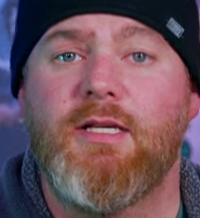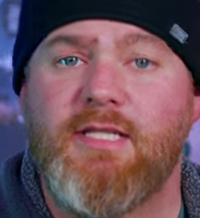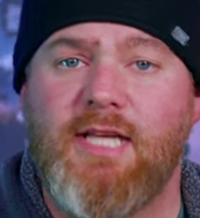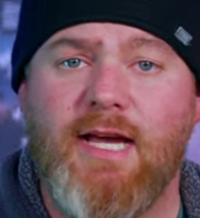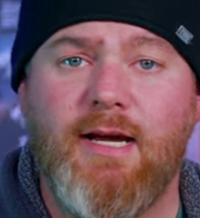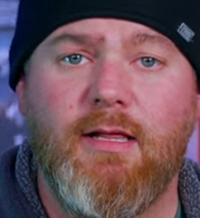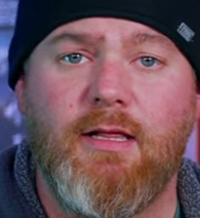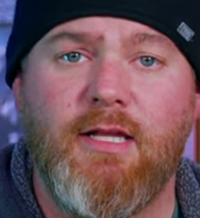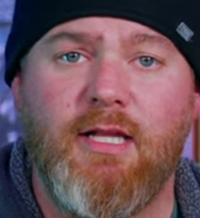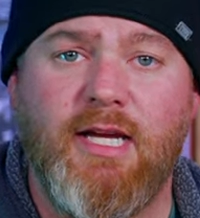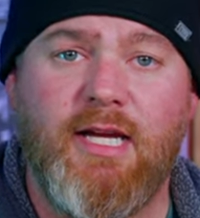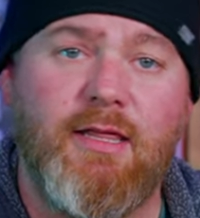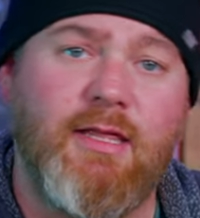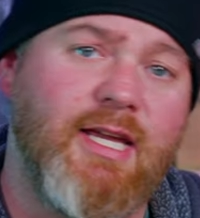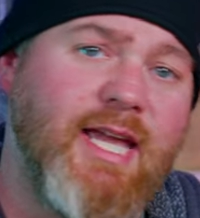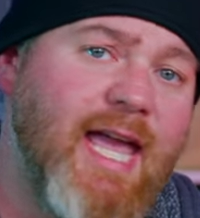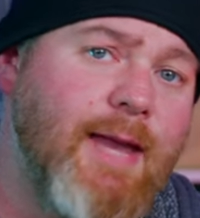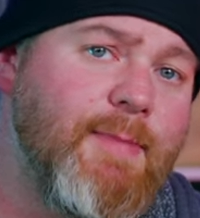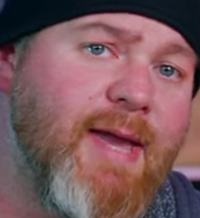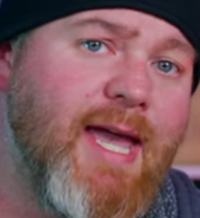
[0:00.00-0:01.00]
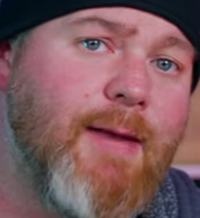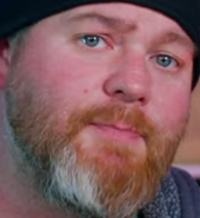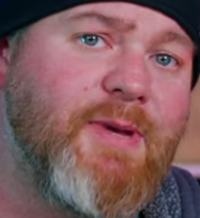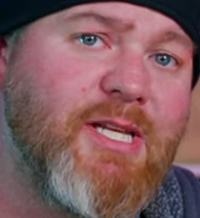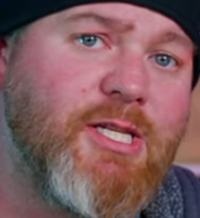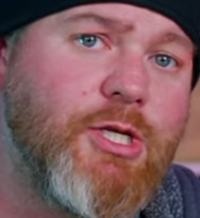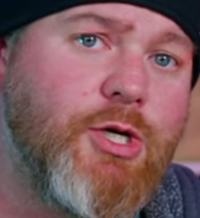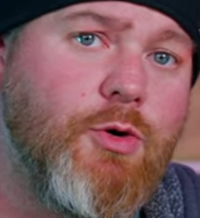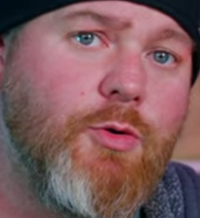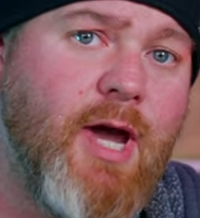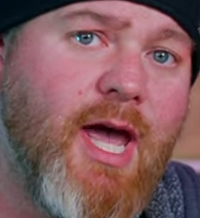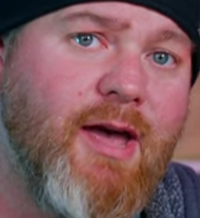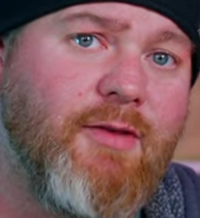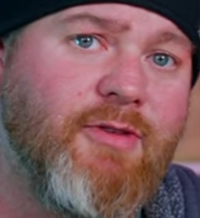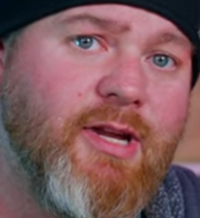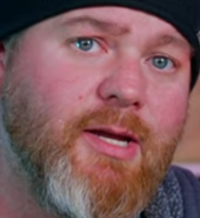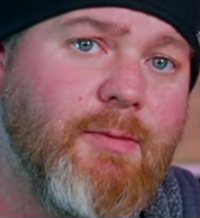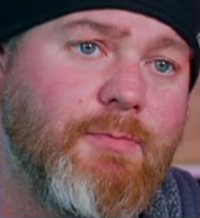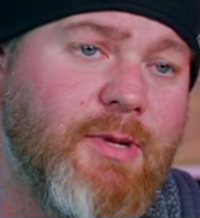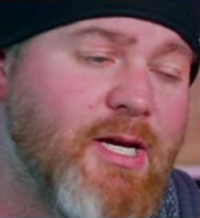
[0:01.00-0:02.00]
Secondly, the game can't be too
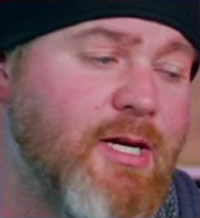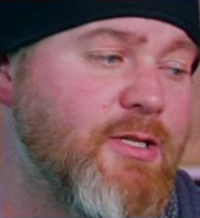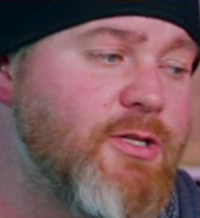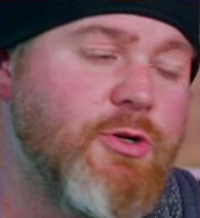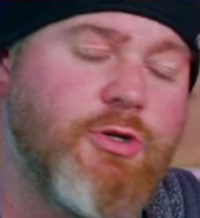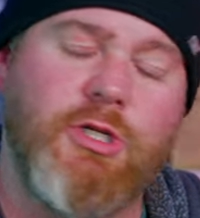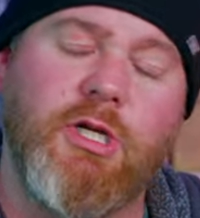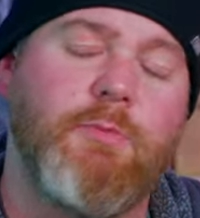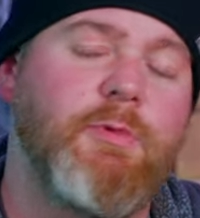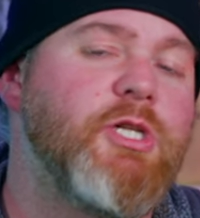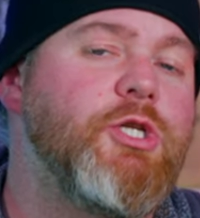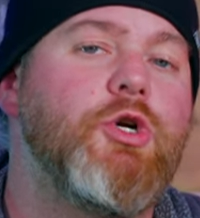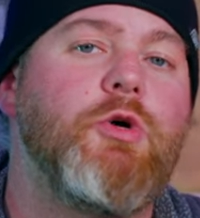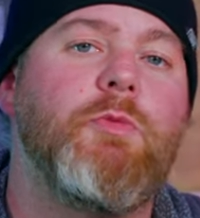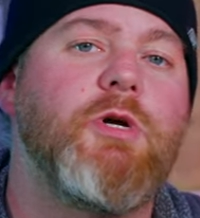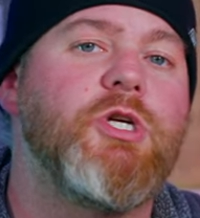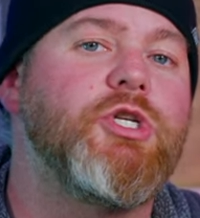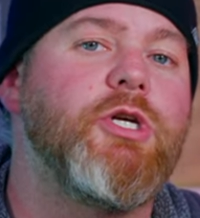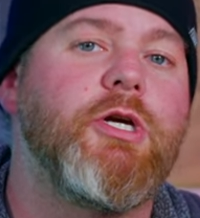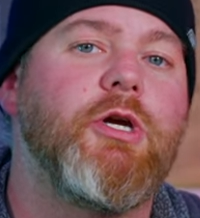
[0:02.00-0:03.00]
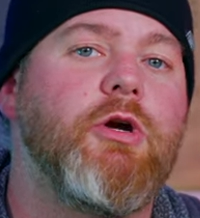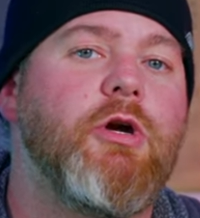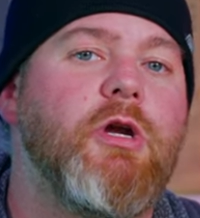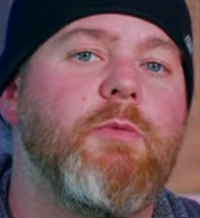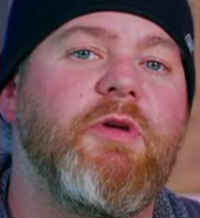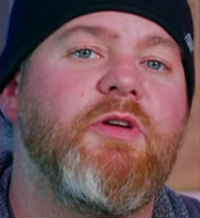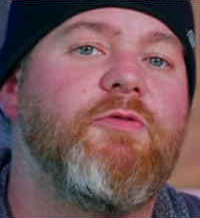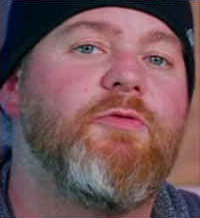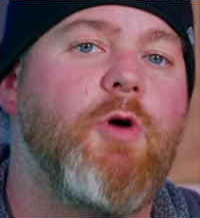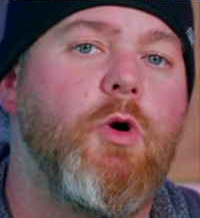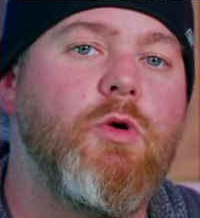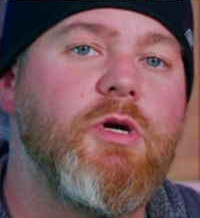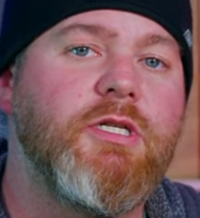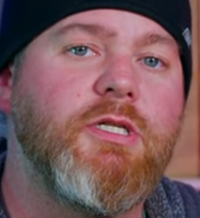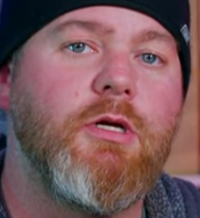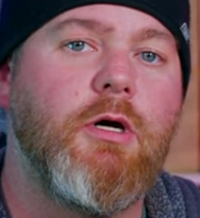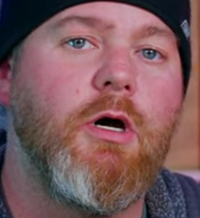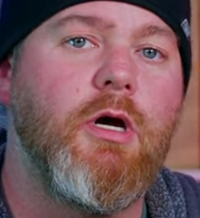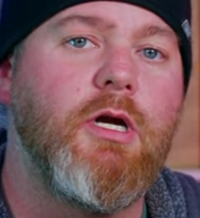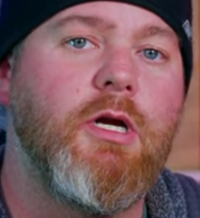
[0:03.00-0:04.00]
heavy because there's going to be too much that you're going to be
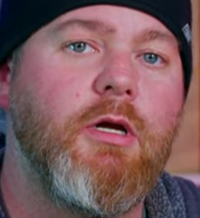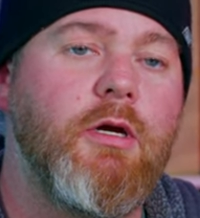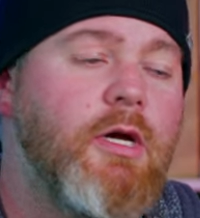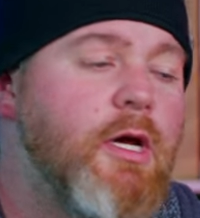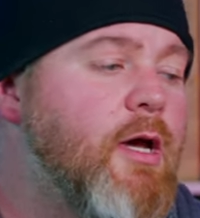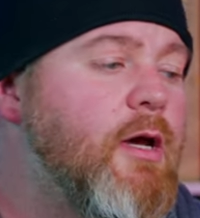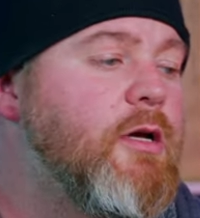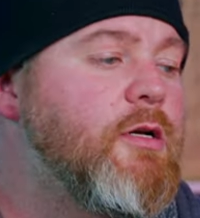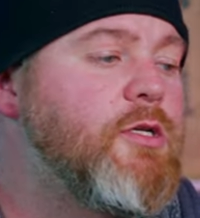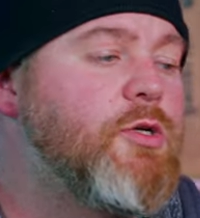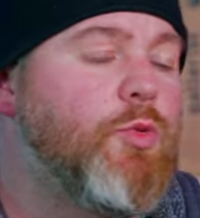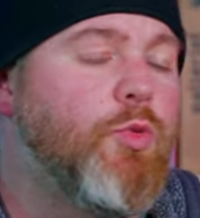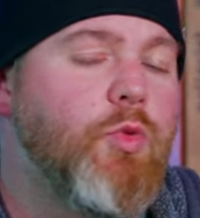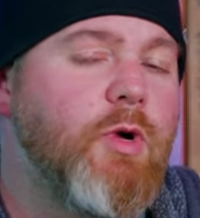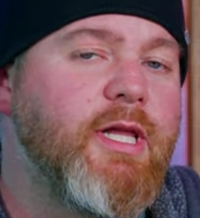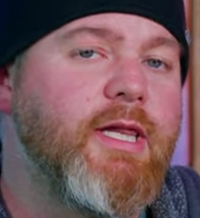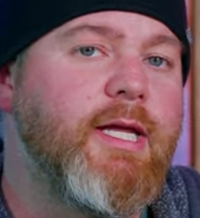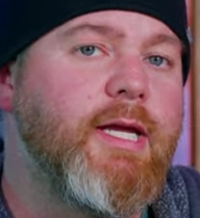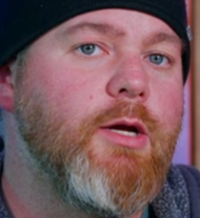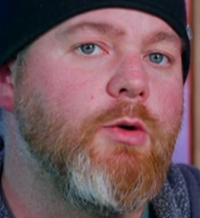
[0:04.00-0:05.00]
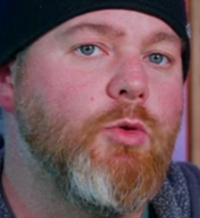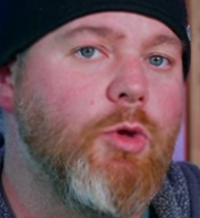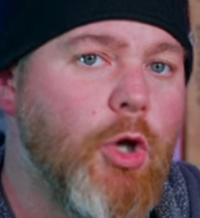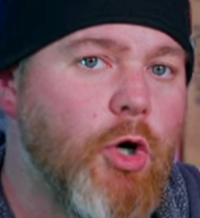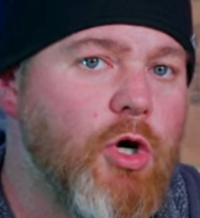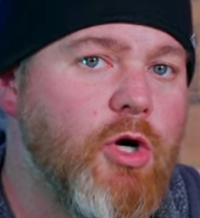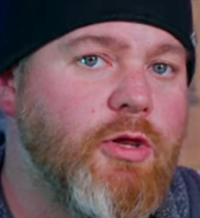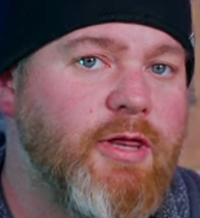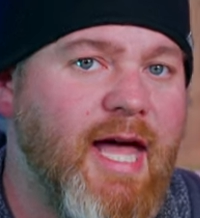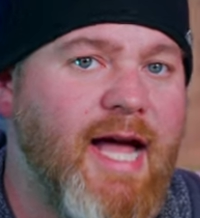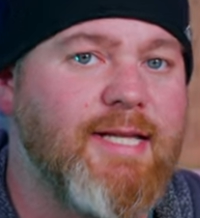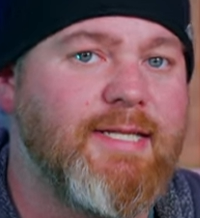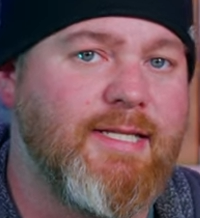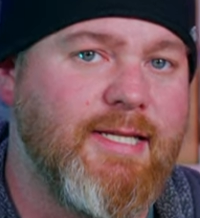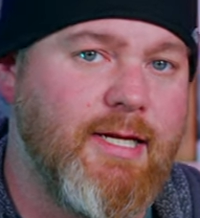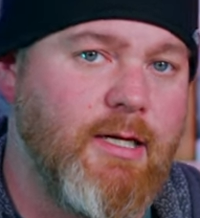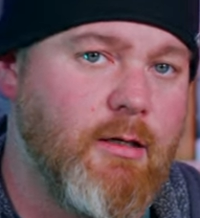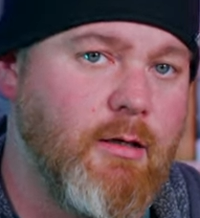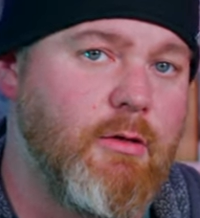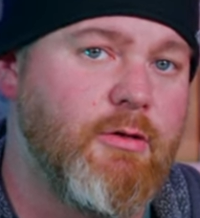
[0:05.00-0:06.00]
focused on to really learn that
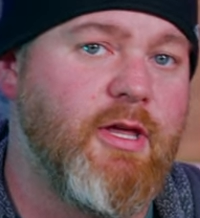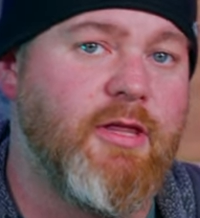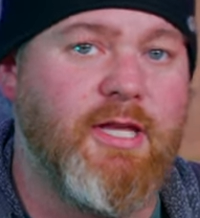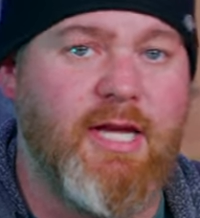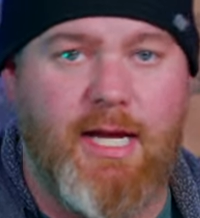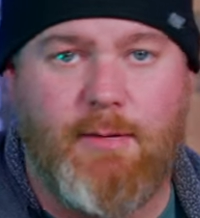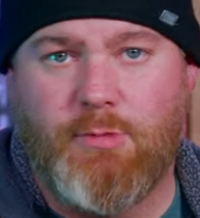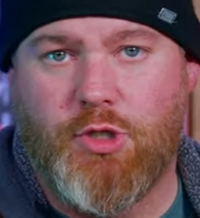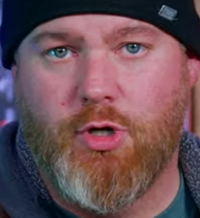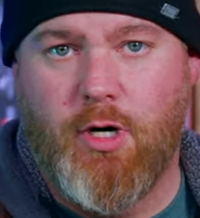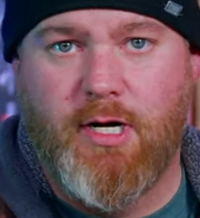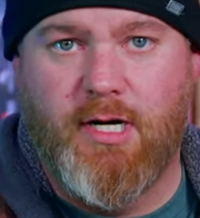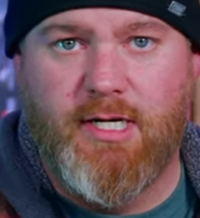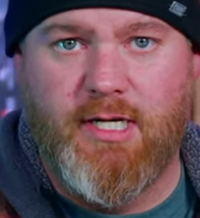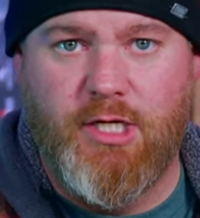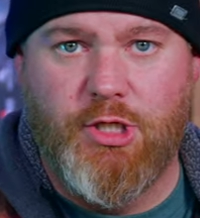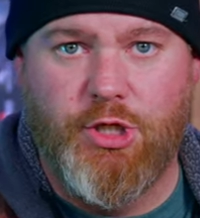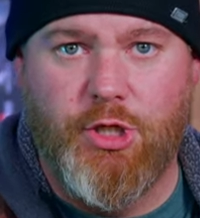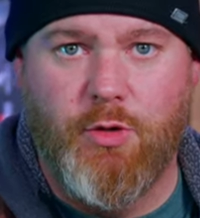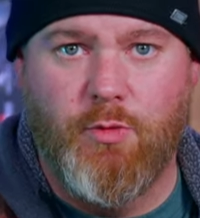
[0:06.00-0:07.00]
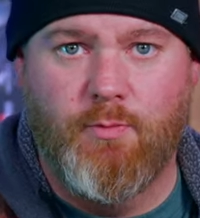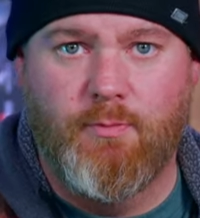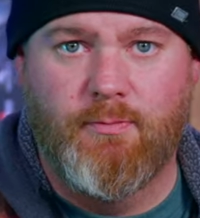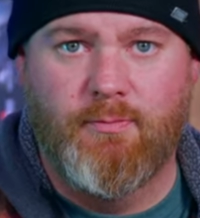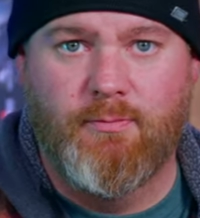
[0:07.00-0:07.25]
skill that the game's trying to teach you.